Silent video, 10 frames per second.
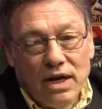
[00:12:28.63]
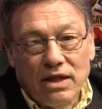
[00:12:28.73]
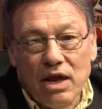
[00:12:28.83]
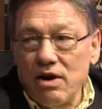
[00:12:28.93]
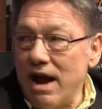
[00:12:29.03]

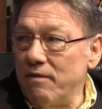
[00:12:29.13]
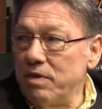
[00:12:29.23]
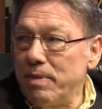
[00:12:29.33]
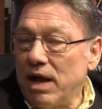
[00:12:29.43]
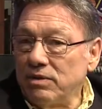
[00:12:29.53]
Let her have the
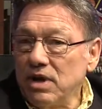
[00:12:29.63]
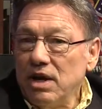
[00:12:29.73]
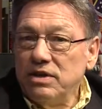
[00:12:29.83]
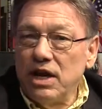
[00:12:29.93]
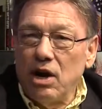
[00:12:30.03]
belt.
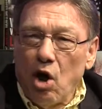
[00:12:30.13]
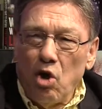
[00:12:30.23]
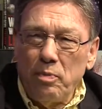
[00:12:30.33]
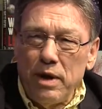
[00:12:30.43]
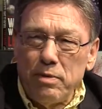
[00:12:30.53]
Did it
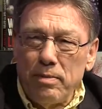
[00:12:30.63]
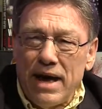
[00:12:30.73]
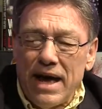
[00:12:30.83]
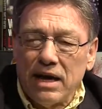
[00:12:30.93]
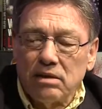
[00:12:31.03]
hold people
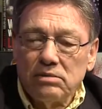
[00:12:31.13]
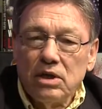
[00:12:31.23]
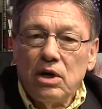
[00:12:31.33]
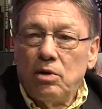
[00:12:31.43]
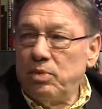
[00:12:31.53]
back?
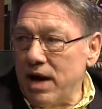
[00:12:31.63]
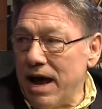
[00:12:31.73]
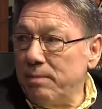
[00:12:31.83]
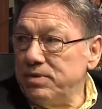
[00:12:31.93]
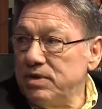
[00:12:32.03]

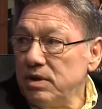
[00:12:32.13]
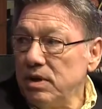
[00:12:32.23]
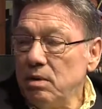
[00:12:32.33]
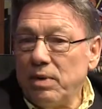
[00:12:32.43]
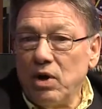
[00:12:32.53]
Perhaps.
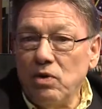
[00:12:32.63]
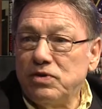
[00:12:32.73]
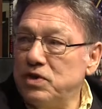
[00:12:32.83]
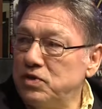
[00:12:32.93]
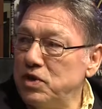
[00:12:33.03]
But whose
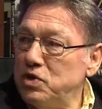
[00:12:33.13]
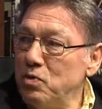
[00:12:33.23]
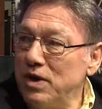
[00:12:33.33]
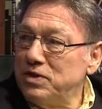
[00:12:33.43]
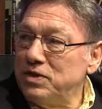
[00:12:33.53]
decision
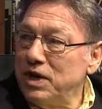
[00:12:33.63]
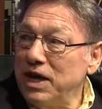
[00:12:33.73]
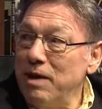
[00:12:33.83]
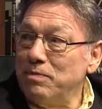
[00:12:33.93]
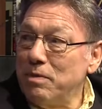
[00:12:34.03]
was it to
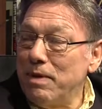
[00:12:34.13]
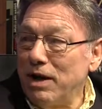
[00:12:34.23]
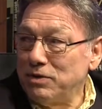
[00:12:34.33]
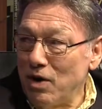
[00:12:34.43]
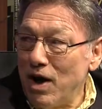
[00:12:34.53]
keep the
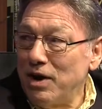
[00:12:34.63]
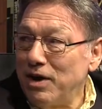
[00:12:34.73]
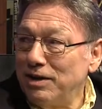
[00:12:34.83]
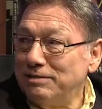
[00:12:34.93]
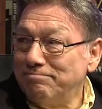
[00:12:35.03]
belt on her?
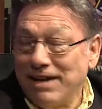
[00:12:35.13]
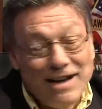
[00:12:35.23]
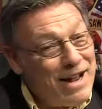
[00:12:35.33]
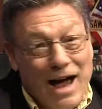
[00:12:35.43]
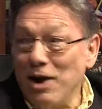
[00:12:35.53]

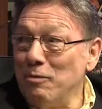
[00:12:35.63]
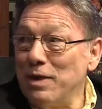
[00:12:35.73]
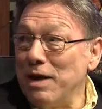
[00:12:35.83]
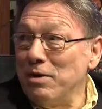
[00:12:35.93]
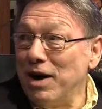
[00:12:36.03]
I don't
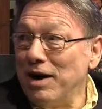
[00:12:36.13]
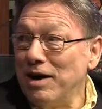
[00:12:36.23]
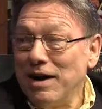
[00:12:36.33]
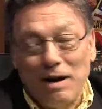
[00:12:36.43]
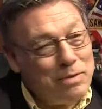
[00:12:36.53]
blame her.
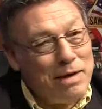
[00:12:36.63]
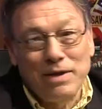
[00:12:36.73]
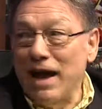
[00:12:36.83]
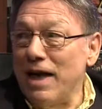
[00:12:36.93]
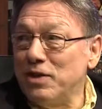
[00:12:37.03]
I blame the
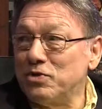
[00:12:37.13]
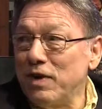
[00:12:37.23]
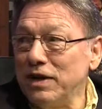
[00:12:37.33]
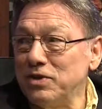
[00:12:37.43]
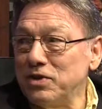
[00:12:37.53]
guy that's
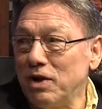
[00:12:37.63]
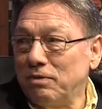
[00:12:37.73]
writing the show.